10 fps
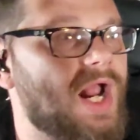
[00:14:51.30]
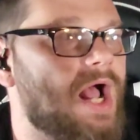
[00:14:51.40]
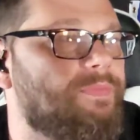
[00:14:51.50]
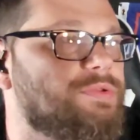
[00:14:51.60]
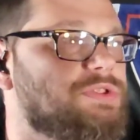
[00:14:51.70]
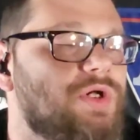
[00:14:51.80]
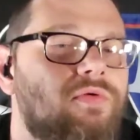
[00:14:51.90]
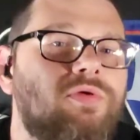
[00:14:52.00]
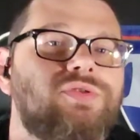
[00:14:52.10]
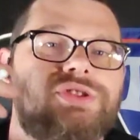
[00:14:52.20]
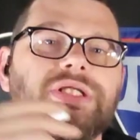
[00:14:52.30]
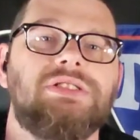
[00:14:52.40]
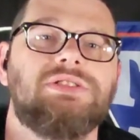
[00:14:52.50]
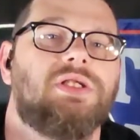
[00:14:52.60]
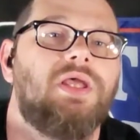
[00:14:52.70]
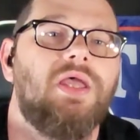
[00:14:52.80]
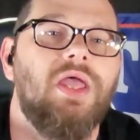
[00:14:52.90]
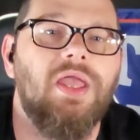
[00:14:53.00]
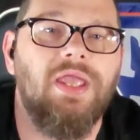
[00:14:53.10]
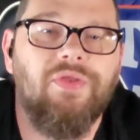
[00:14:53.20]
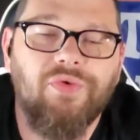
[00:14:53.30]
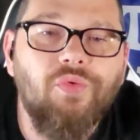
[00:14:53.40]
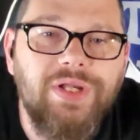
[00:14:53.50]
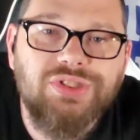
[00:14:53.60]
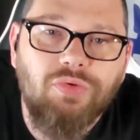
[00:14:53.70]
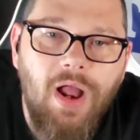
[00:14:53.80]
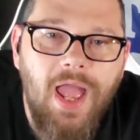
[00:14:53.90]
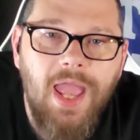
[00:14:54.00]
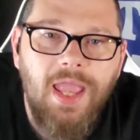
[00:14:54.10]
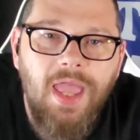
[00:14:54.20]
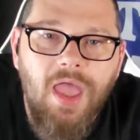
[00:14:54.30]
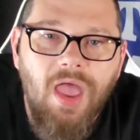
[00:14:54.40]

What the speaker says: apples to oranges. Either which way,